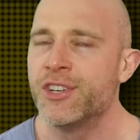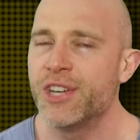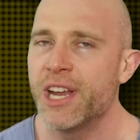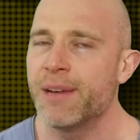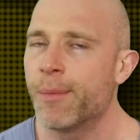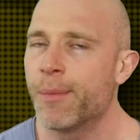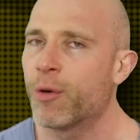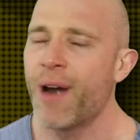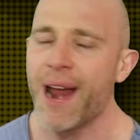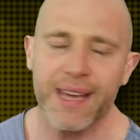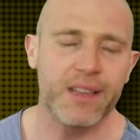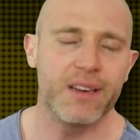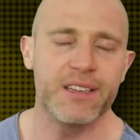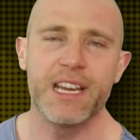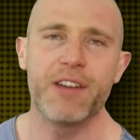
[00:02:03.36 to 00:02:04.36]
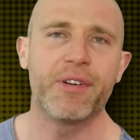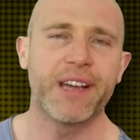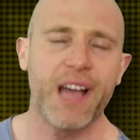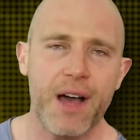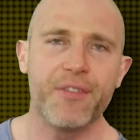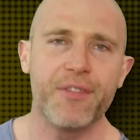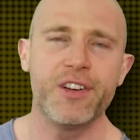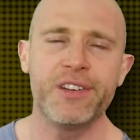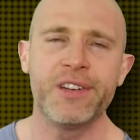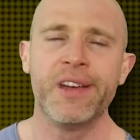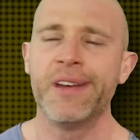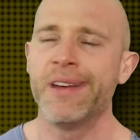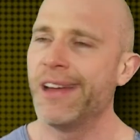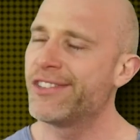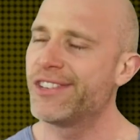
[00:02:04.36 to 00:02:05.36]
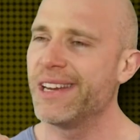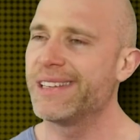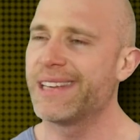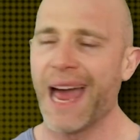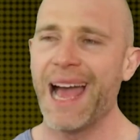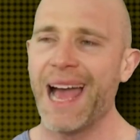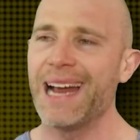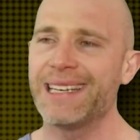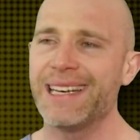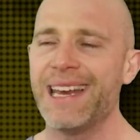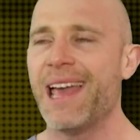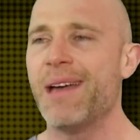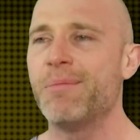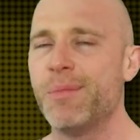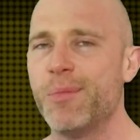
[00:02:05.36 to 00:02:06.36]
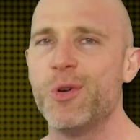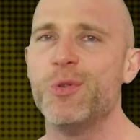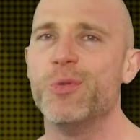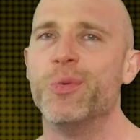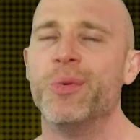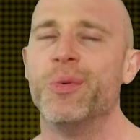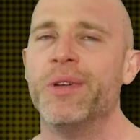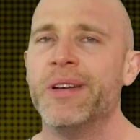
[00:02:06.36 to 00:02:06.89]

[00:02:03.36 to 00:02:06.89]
she had miraculously recovered, and she tagged in Ember Moon.